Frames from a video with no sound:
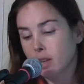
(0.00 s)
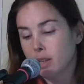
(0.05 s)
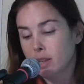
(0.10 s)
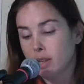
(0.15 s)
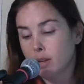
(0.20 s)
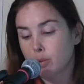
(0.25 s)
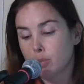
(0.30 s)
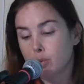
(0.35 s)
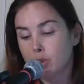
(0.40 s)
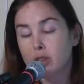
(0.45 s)

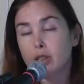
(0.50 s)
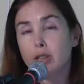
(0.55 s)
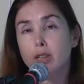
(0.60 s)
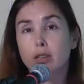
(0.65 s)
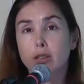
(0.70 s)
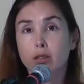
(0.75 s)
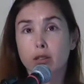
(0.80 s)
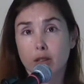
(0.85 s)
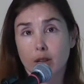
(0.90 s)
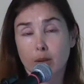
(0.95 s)
Now I'm going
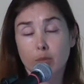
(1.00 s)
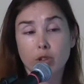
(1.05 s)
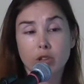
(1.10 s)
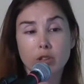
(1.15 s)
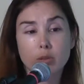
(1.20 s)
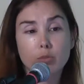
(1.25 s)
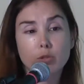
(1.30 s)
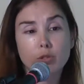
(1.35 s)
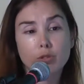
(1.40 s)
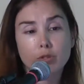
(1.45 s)

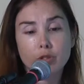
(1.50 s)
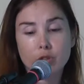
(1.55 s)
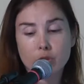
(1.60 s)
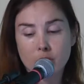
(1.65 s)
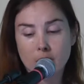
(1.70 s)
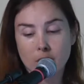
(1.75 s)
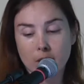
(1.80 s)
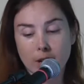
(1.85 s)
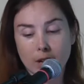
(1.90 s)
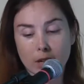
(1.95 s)
to move to
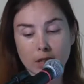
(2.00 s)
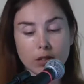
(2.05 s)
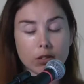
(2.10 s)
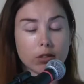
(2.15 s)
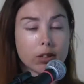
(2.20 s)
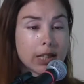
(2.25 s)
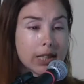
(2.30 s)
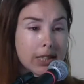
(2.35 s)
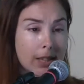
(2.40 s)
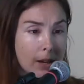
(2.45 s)
our
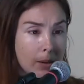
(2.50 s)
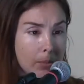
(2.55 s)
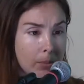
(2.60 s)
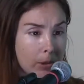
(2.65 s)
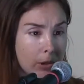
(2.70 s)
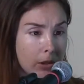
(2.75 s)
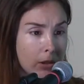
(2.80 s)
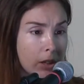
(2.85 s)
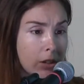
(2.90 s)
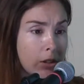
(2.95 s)
other
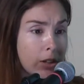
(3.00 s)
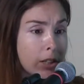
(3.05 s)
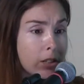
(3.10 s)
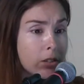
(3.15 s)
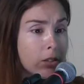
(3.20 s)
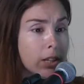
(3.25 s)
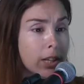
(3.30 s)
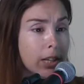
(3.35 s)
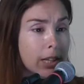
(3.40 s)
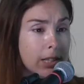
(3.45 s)
example, our
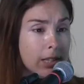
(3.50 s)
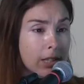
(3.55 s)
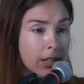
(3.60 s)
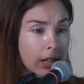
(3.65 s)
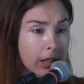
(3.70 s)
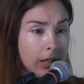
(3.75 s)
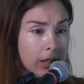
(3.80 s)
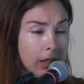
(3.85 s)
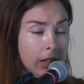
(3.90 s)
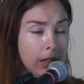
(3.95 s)
other case
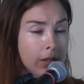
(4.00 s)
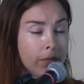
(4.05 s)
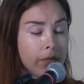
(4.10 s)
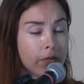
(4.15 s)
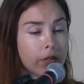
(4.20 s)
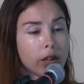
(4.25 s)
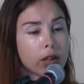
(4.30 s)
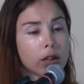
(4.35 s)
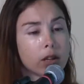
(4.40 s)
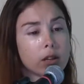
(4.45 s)
study.
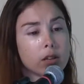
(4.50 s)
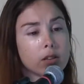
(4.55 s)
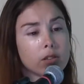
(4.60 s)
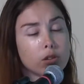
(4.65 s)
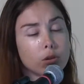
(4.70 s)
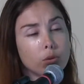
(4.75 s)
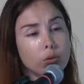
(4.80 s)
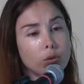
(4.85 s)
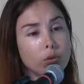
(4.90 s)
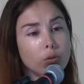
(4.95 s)

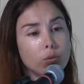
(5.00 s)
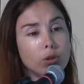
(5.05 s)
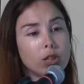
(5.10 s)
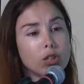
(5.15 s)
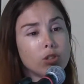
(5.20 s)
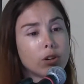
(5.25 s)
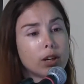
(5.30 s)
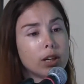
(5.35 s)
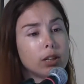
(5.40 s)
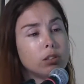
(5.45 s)
So we
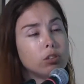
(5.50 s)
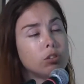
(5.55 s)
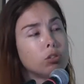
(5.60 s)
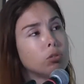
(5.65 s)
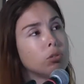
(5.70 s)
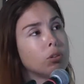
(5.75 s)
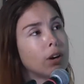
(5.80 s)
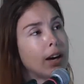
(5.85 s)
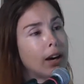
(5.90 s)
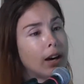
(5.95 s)
try
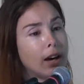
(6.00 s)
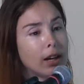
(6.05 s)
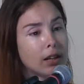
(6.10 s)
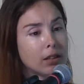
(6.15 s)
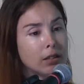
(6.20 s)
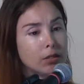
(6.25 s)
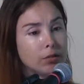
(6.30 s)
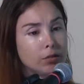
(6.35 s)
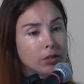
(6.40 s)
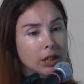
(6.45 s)
to
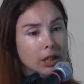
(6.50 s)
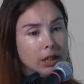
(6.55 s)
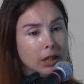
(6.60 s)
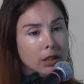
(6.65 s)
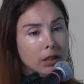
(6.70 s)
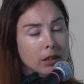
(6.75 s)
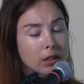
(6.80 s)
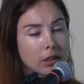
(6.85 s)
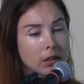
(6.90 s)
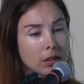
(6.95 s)

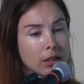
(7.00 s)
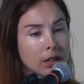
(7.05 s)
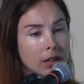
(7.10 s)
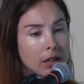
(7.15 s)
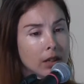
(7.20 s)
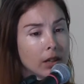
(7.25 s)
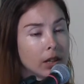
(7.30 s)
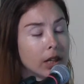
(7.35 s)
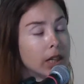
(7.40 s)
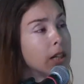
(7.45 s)
actively
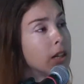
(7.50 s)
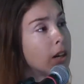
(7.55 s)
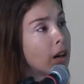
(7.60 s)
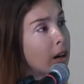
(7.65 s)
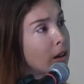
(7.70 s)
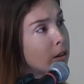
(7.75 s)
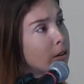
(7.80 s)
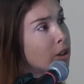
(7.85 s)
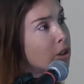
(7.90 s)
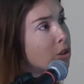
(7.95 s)

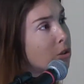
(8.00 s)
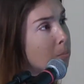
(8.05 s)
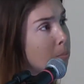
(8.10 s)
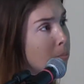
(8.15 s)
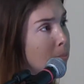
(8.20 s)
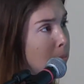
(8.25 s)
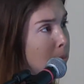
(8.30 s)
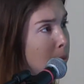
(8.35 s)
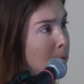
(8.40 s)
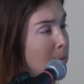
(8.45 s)
encourage
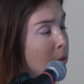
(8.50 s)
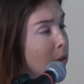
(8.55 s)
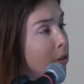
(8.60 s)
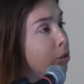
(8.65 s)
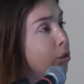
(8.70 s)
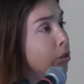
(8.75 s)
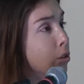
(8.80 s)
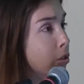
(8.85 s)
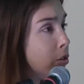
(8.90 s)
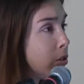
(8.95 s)
people
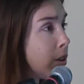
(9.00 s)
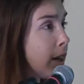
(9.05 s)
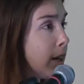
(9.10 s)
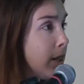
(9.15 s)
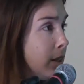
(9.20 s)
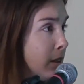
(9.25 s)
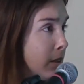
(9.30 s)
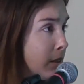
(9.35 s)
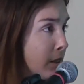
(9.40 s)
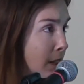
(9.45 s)
to look
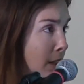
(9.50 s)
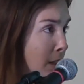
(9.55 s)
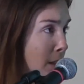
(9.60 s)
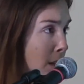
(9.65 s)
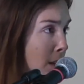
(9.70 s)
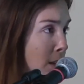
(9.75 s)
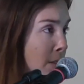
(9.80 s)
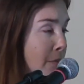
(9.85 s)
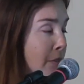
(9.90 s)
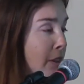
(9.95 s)
at the
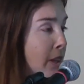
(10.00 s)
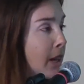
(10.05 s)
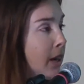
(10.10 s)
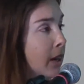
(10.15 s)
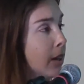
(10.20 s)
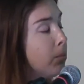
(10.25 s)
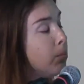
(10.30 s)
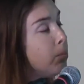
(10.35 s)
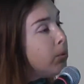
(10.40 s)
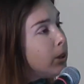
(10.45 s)
data
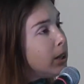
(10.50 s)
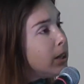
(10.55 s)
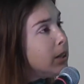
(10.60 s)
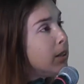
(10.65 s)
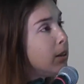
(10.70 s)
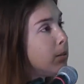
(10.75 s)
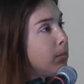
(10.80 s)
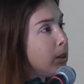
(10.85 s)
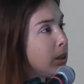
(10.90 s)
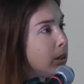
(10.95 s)
and bring
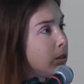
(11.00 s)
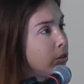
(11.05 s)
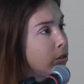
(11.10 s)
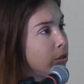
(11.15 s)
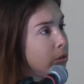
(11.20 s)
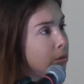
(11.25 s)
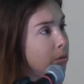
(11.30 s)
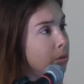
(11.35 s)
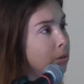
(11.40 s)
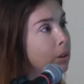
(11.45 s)
them
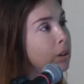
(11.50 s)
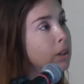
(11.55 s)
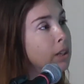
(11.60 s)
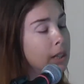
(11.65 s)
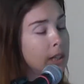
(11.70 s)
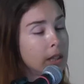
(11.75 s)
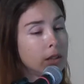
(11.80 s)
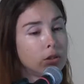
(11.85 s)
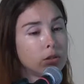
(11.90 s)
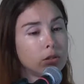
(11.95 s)
into
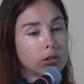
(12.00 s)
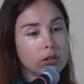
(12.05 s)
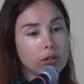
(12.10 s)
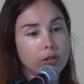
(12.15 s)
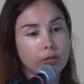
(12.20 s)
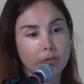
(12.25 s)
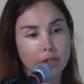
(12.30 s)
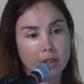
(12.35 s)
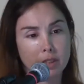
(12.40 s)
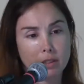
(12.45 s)

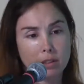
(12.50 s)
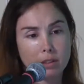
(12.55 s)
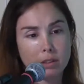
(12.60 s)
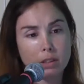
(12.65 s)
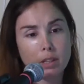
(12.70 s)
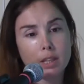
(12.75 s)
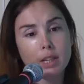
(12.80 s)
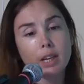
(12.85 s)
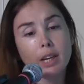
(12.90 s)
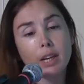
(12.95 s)
this field.
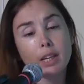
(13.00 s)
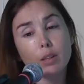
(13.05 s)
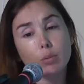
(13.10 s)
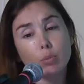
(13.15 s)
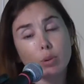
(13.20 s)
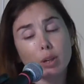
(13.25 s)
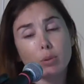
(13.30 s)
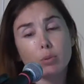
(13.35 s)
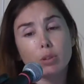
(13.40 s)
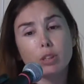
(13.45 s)
And the
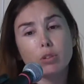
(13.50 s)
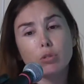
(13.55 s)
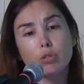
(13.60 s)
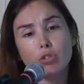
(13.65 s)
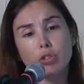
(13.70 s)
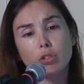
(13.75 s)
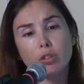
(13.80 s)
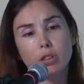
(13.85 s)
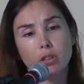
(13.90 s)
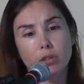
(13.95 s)
way we
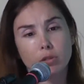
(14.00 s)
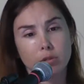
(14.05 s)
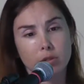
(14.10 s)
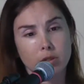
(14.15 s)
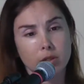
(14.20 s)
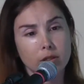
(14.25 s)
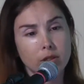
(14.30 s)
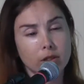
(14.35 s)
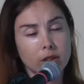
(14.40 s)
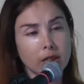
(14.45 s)
usually do
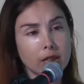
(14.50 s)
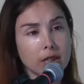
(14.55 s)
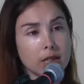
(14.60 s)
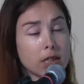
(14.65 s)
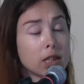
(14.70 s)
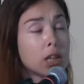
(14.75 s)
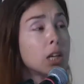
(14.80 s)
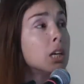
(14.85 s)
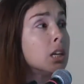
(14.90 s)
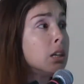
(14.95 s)
these
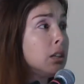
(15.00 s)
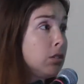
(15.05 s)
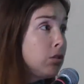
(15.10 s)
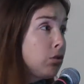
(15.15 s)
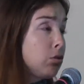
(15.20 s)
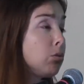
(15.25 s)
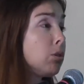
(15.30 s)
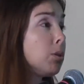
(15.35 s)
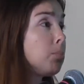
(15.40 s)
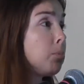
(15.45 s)
things is
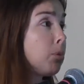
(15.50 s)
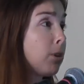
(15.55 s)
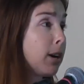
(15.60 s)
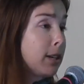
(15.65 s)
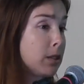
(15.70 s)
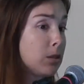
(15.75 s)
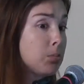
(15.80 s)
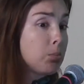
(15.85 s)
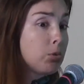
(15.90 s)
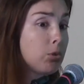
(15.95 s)
through a
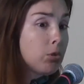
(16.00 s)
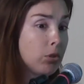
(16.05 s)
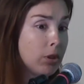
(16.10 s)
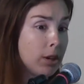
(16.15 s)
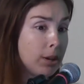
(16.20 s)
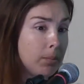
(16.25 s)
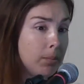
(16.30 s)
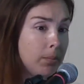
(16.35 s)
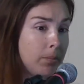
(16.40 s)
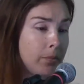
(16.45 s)
prize
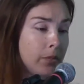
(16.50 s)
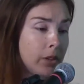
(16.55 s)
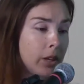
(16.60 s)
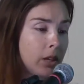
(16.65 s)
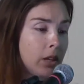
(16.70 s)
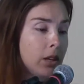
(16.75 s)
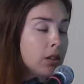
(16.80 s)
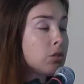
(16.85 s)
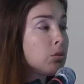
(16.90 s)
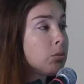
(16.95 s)
program.
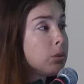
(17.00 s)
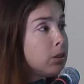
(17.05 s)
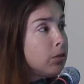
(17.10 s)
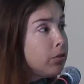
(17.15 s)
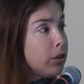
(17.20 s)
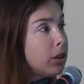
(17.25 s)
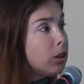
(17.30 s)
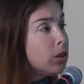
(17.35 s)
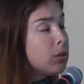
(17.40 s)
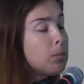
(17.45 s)
So we
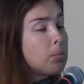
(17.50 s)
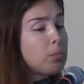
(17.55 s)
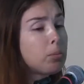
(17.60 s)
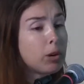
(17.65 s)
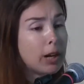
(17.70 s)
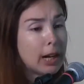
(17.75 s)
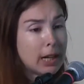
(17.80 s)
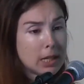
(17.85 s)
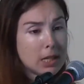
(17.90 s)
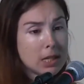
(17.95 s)
developed a
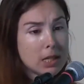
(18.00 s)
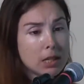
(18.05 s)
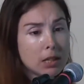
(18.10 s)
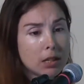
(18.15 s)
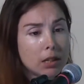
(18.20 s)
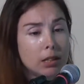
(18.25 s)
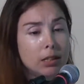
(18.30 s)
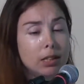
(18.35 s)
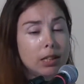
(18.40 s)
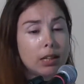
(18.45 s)
prize,
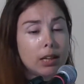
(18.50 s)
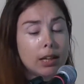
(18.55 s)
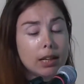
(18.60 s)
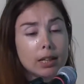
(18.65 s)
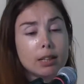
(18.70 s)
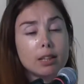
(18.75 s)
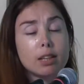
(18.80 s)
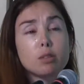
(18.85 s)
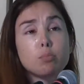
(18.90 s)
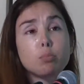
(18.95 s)
the
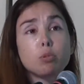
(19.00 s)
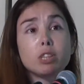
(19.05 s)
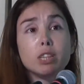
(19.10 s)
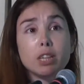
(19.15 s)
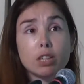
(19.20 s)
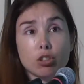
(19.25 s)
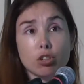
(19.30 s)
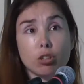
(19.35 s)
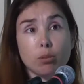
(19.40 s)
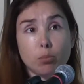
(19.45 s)
ALS
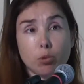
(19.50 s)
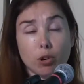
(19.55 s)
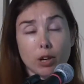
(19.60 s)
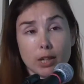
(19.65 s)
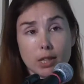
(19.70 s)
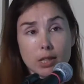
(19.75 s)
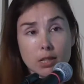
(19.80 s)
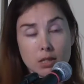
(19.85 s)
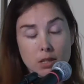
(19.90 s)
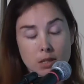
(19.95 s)
Prediction
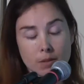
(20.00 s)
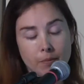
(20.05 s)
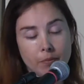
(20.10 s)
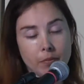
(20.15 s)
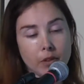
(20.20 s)
Prize.